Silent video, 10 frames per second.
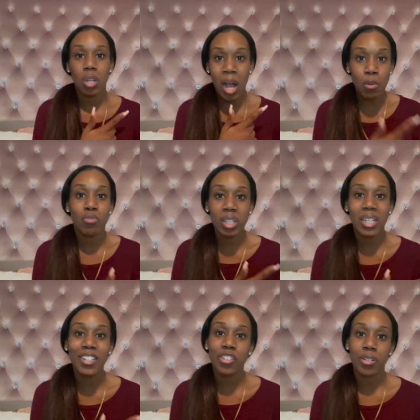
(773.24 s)
I was
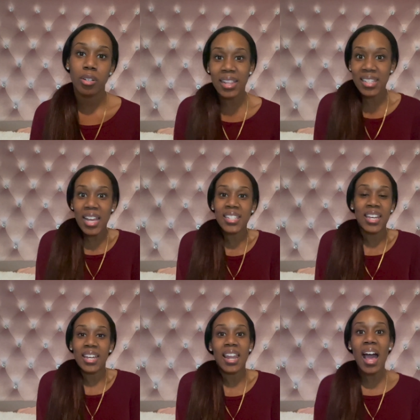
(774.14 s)
really injured. The test
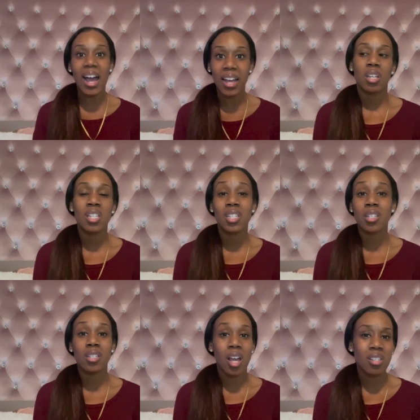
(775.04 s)
can't lie. It's
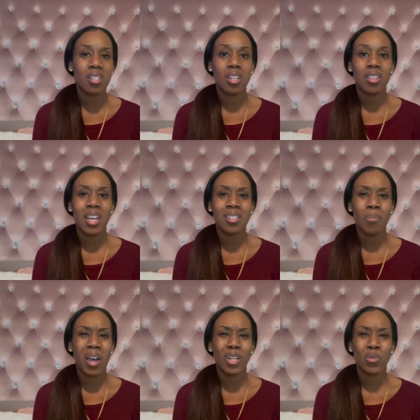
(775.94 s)
disgusting that
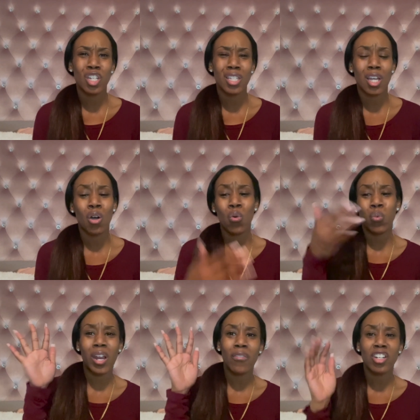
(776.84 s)
somebody would just say, oh,
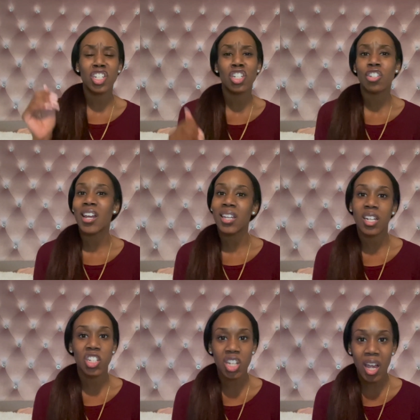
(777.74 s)
whatever, she's just trying to
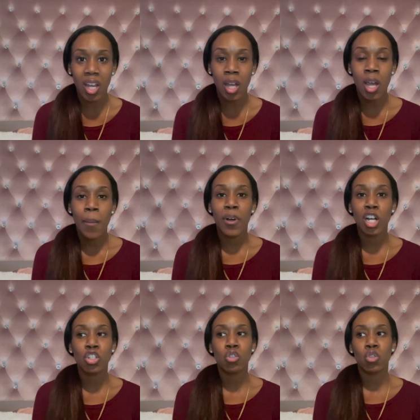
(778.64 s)
get a check.
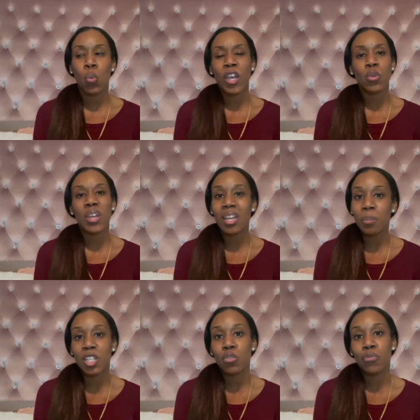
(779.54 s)
Because the way you hit
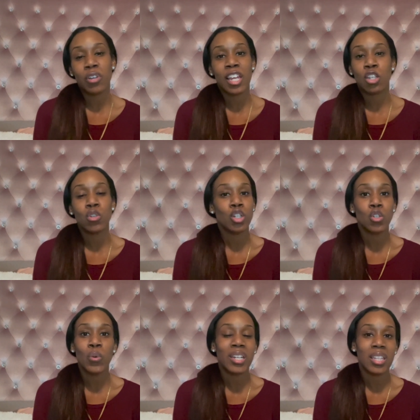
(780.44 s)
me, you feel like you didn't
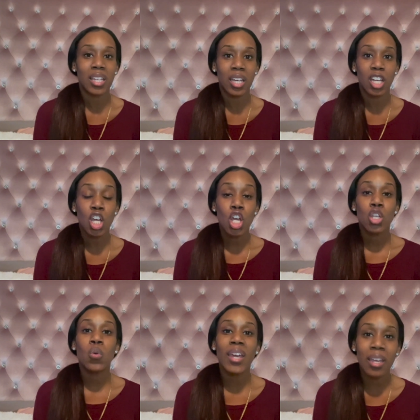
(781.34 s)
do anything.
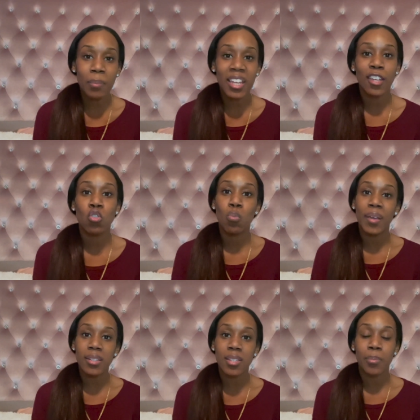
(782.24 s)
You hit me and you
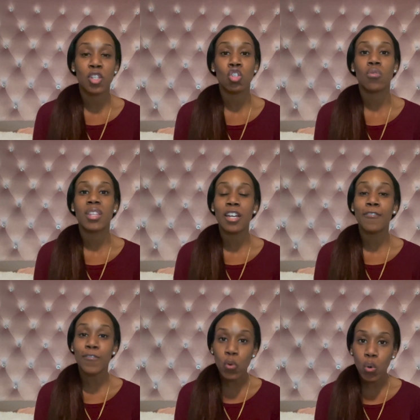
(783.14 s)
bent something. So
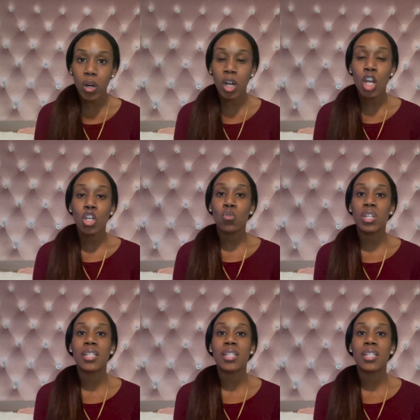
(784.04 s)
therefore, you did